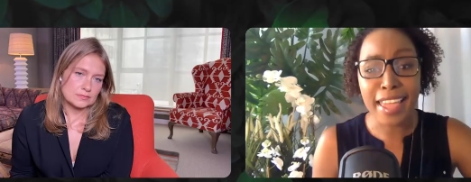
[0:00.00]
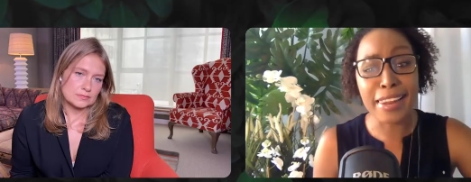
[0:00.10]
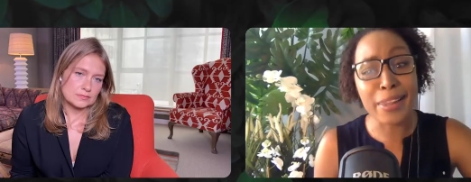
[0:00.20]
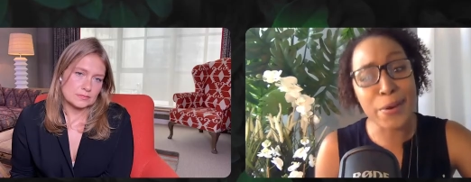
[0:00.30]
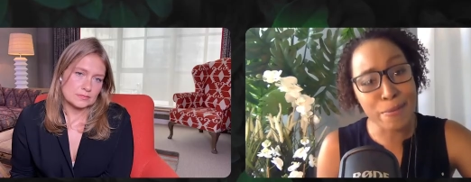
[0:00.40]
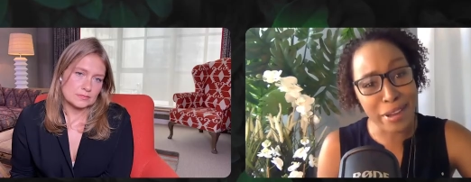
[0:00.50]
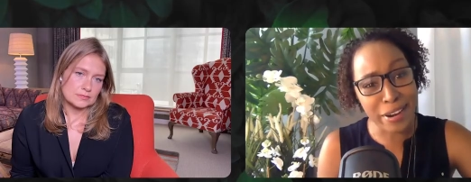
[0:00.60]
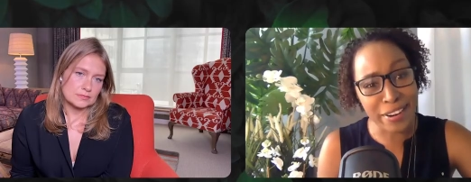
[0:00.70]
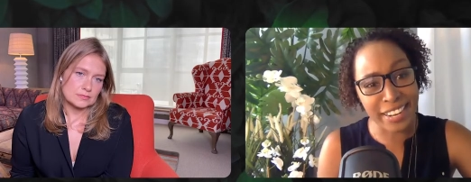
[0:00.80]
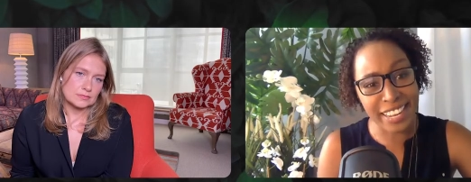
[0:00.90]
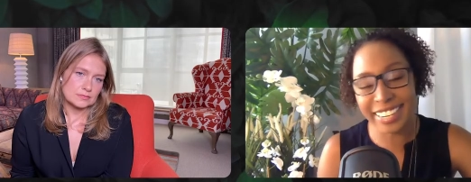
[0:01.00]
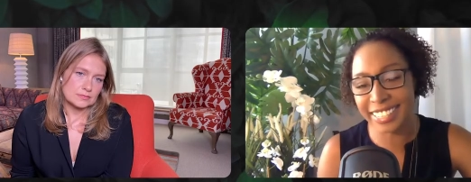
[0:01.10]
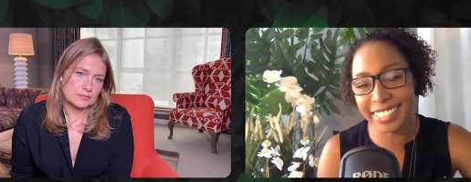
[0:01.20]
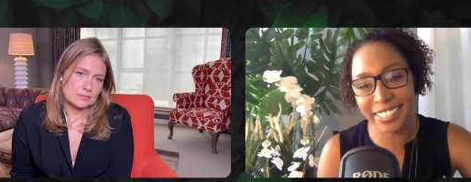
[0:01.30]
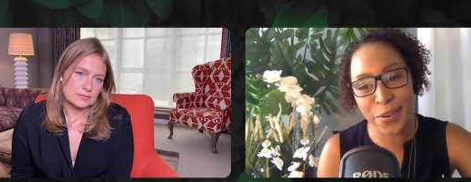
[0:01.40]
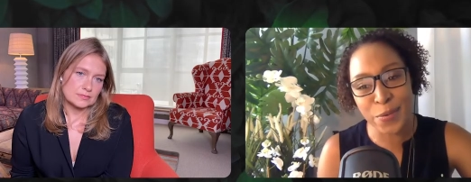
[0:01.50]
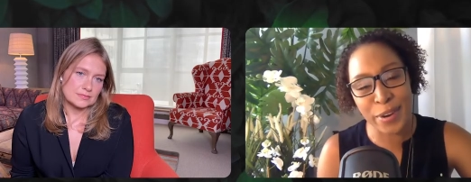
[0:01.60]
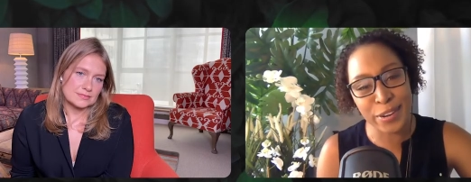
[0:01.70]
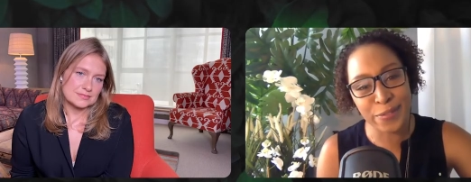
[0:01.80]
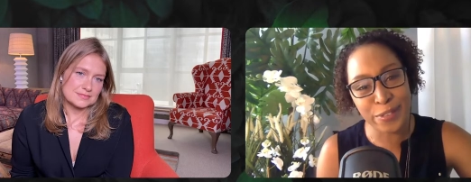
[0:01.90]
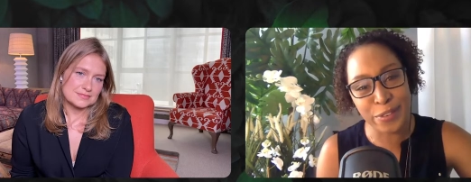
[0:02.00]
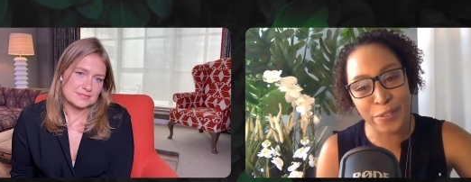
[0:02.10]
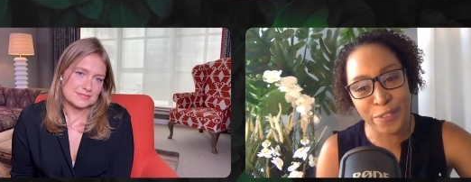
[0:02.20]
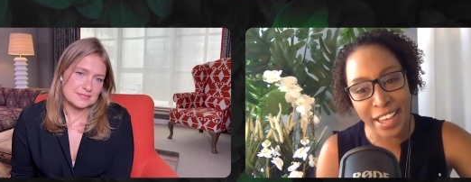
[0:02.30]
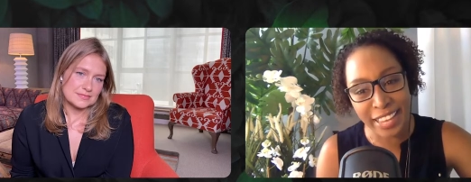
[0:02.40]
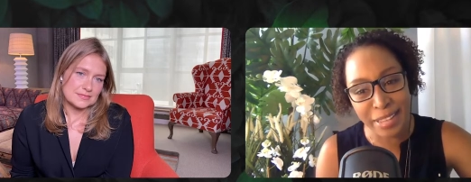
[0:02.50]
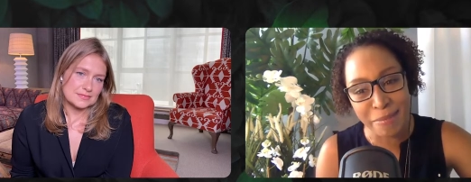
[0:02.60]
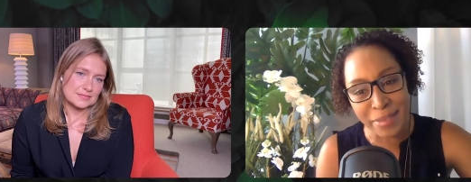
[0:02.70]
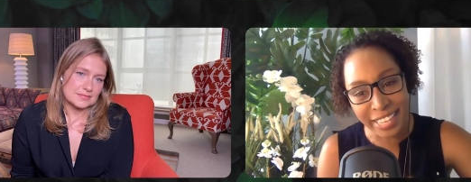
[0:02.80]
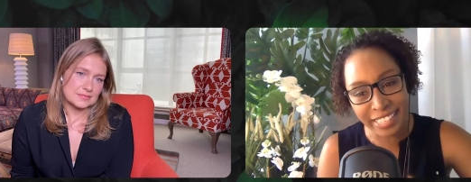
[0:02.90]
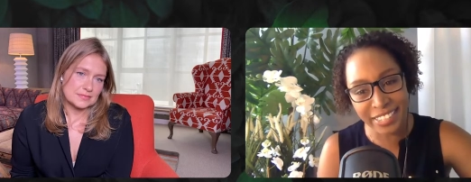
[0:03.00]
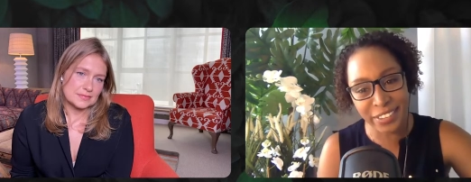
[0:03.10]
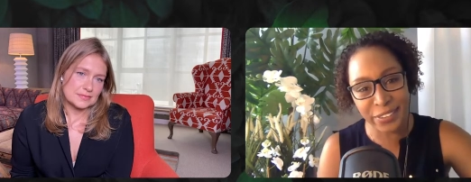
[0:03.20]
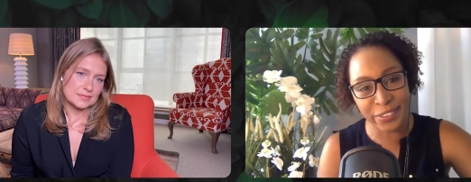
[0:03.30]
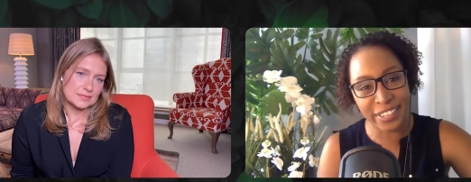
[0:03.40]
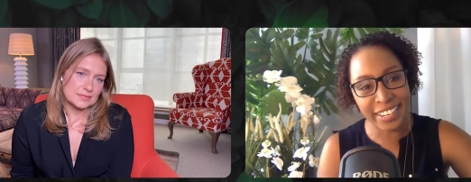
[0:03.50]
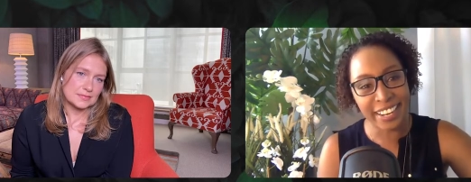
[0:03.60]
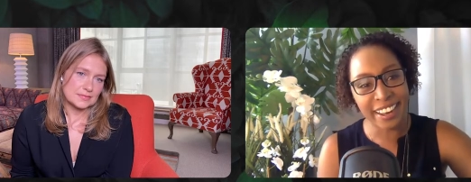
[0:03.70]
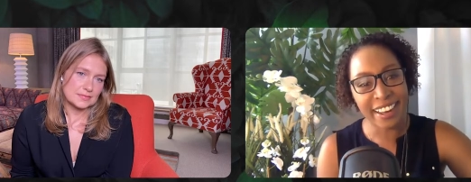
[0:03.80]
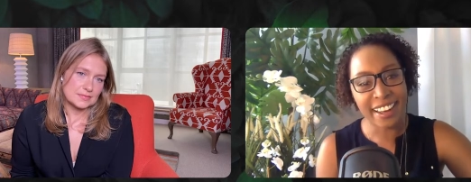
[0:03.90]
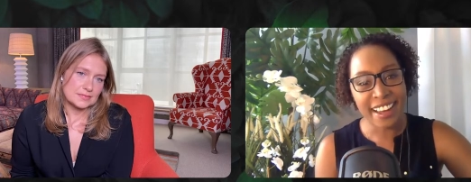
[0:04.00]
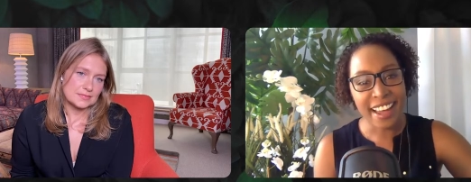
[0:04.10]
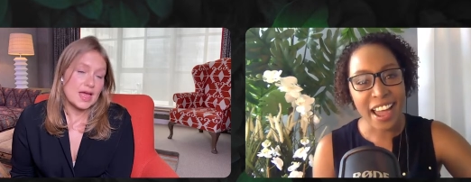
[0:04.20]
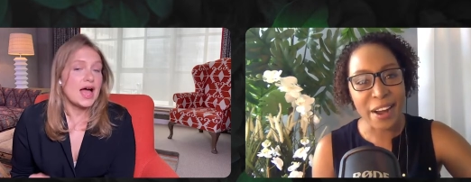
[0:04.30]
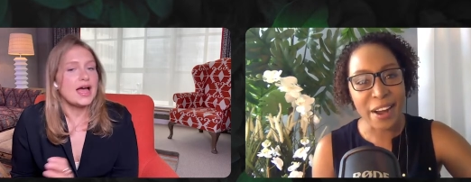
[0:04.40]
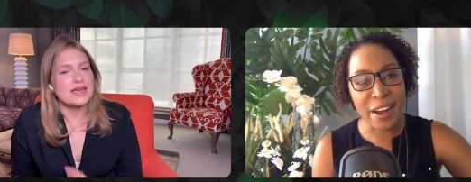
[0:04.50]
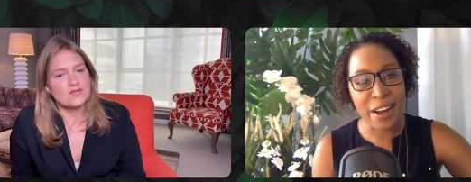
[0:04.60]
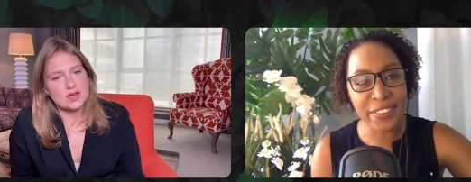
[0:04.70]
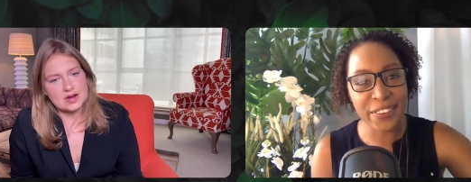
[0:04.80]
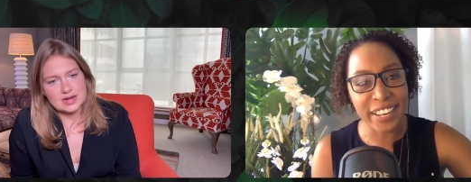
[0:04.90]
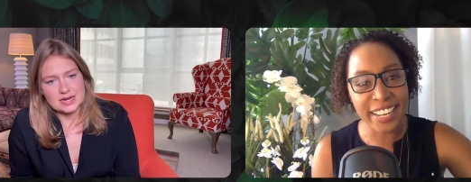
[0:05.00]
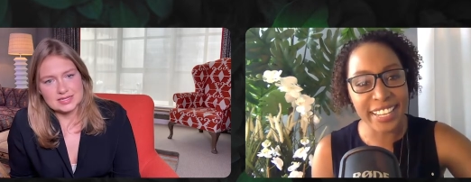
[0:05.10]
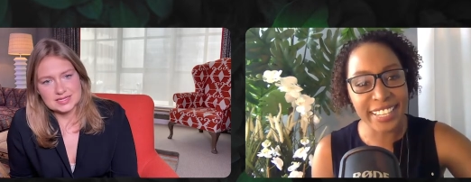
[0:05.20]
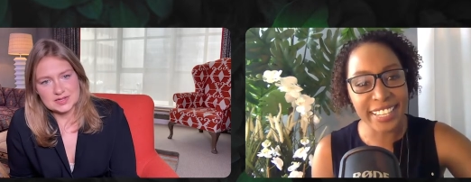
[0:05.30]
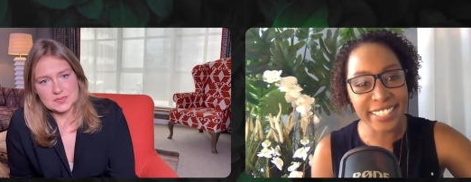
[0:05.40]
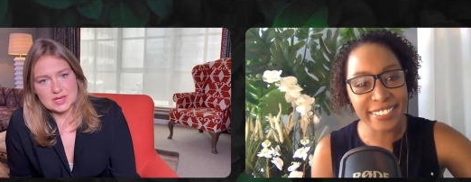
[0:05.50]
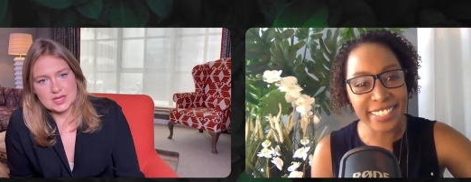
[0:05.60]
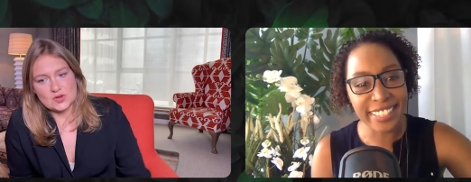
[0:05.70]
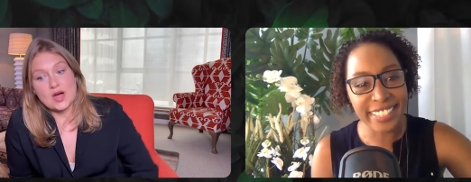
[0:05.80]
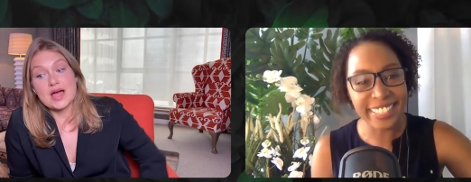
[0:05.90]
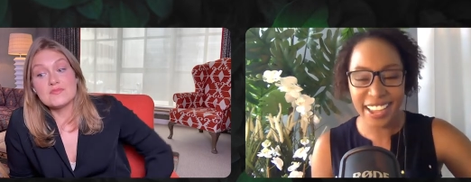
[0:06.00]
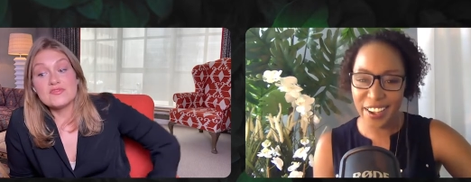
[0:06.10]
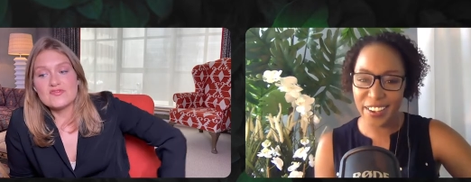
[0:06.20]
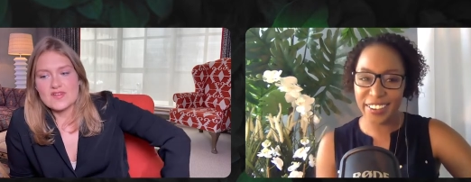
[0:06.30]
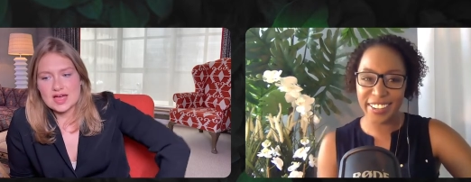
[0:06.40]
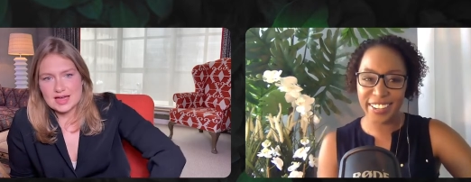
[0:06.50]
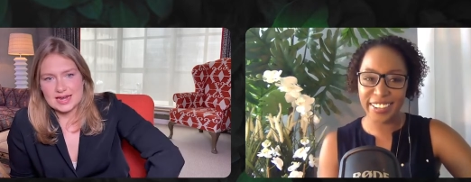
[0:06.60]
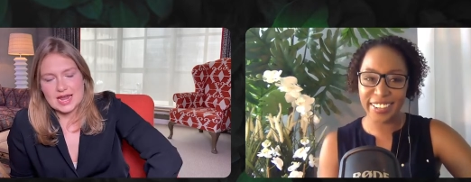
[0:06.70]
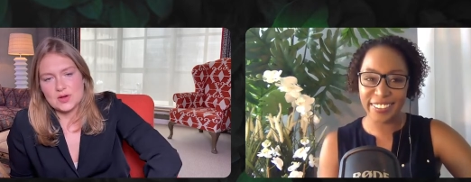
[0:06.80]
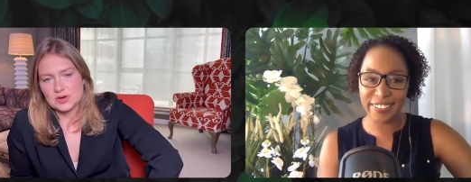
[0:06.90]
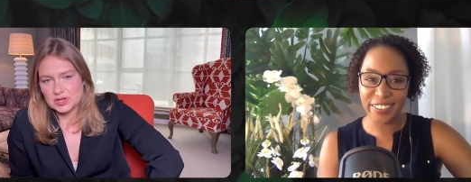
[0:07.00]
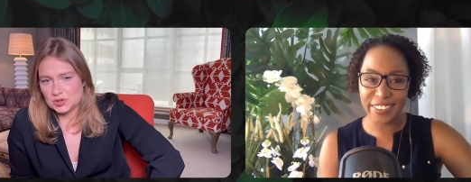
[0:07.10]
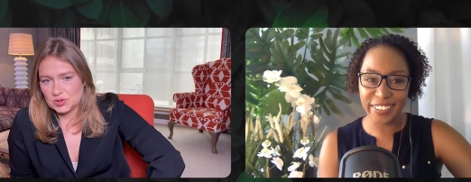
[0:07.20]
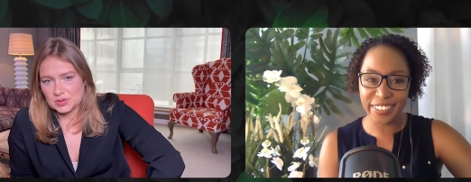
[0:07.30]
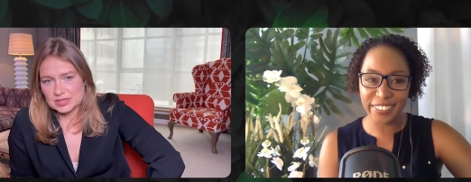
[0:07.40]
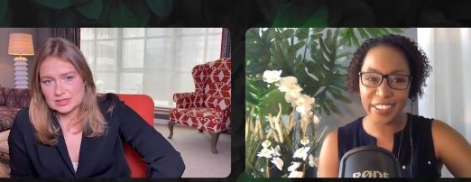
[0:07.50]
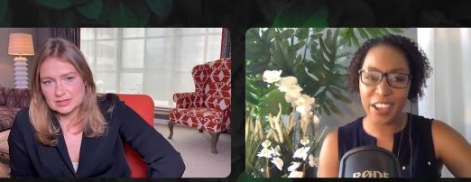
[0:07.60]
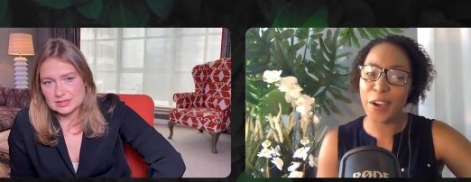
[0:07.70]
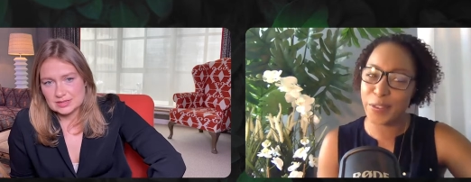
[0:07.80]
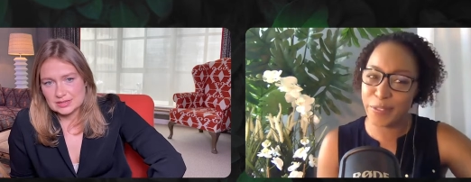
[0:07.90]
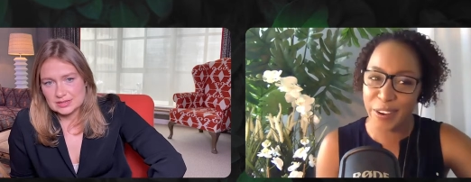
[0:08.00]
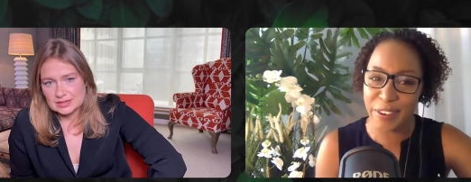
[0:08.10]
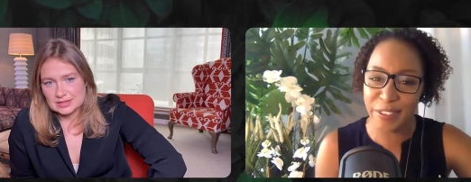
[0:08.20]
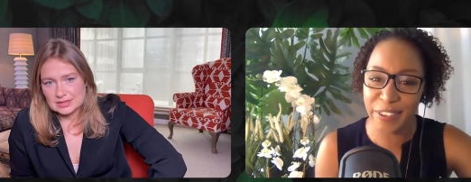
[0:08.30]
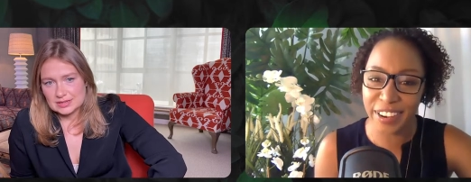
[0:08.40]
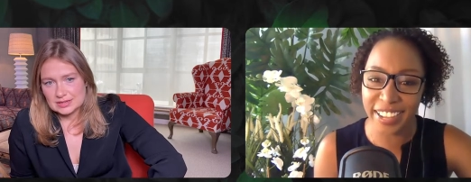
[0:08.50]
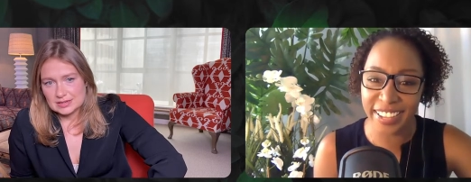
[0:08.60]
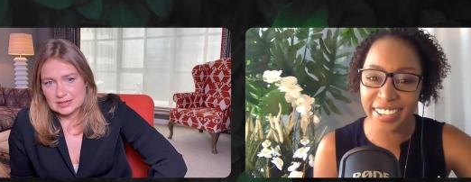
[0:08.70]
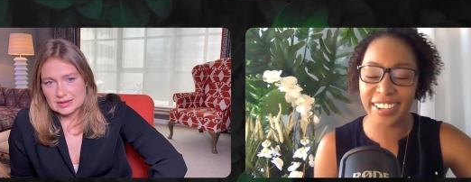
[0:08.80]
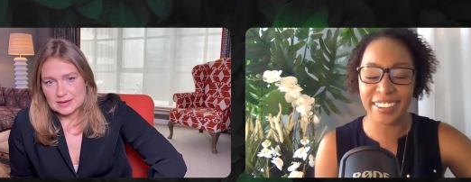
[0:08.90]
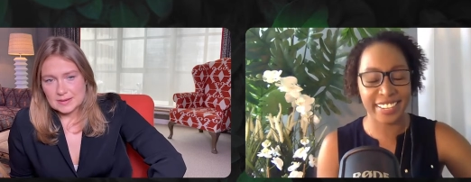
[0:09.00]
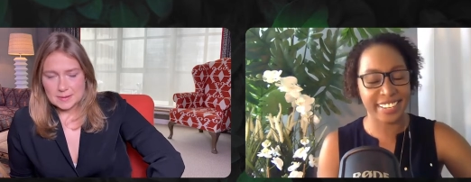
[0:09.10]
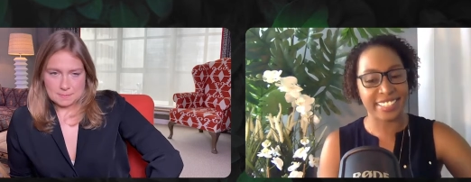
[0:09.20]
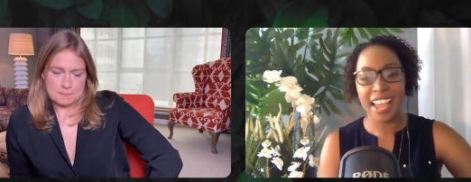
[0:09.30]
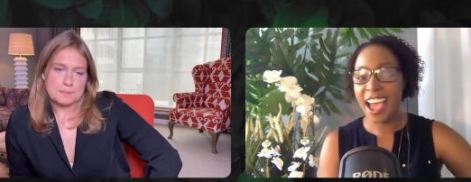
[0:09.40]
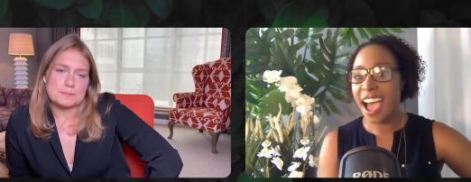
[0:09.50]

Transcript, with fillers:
Speaker 1: Hello, Merritt. It is so wonderful to finally meet you.
Speaker 2: Hi, very nice to meet you. I'm fine. How are you doing? Oh, very,
Speaker 1: very good. Oh, goodness.